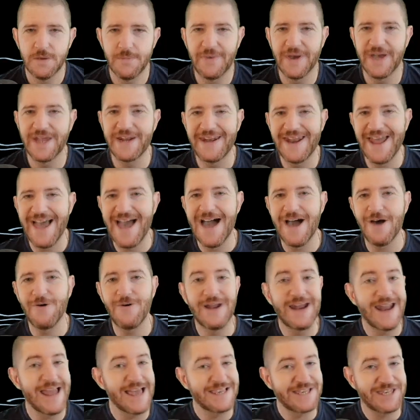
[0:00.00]
But now,
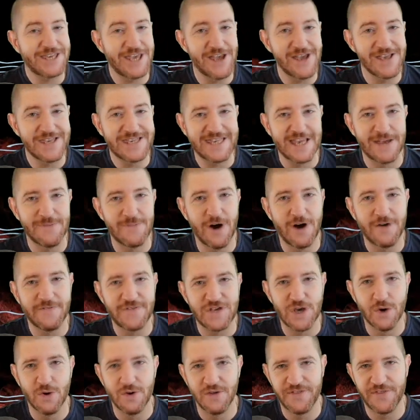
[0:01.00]
let's hear some of
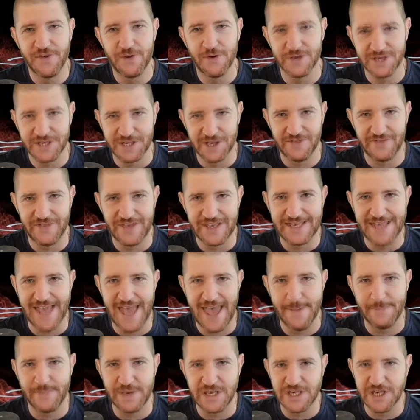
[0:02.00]
your thoughts on this
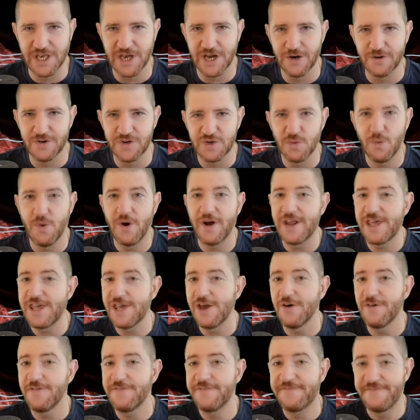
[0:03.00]
episode. What are
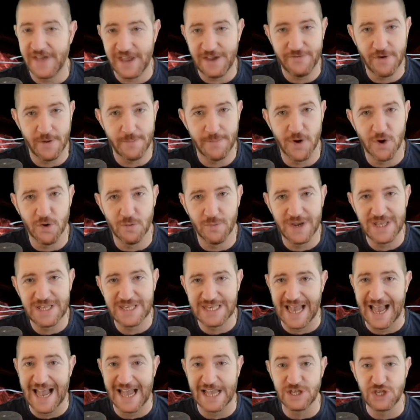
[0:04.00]
your favorite
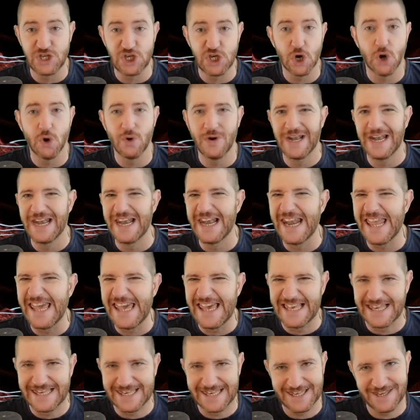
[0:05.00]
moments and your
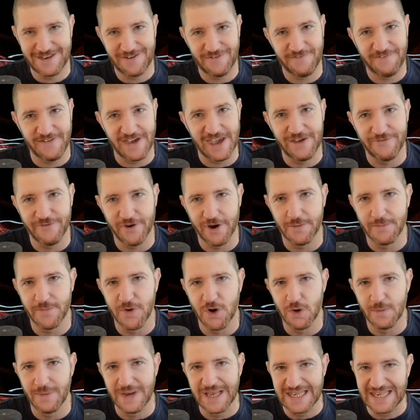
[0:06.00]
least favorite
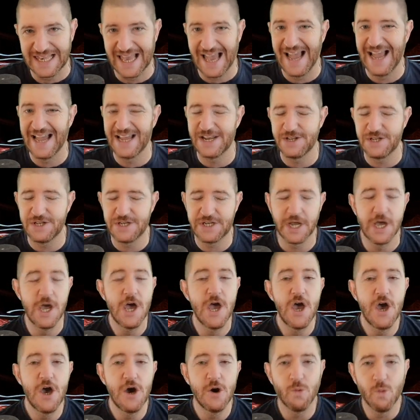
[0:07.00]
moments? And
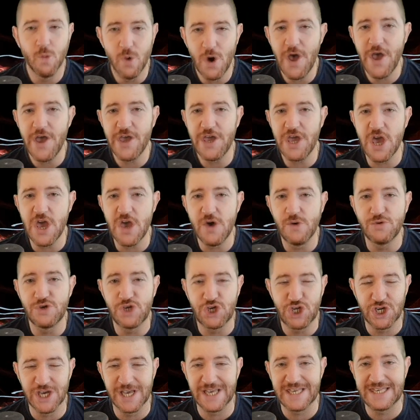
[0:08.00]
were you
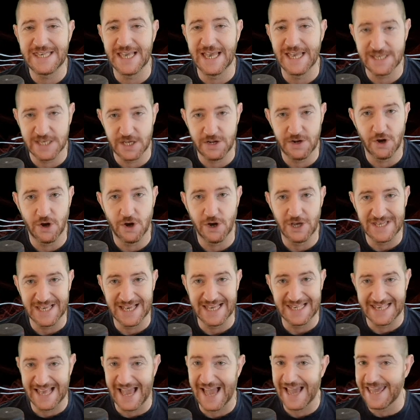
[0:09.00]
just as annoyed
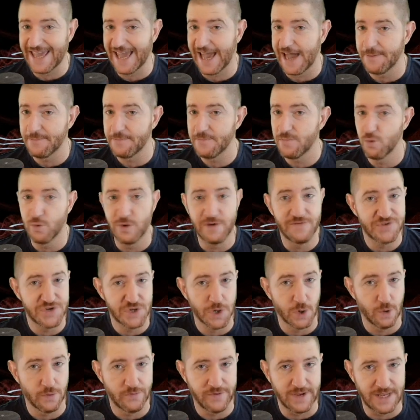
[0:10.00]
as I am with
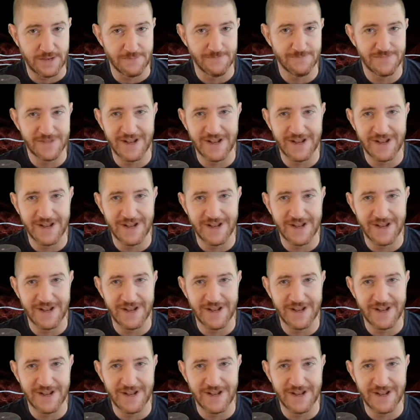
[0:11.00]
Doreen?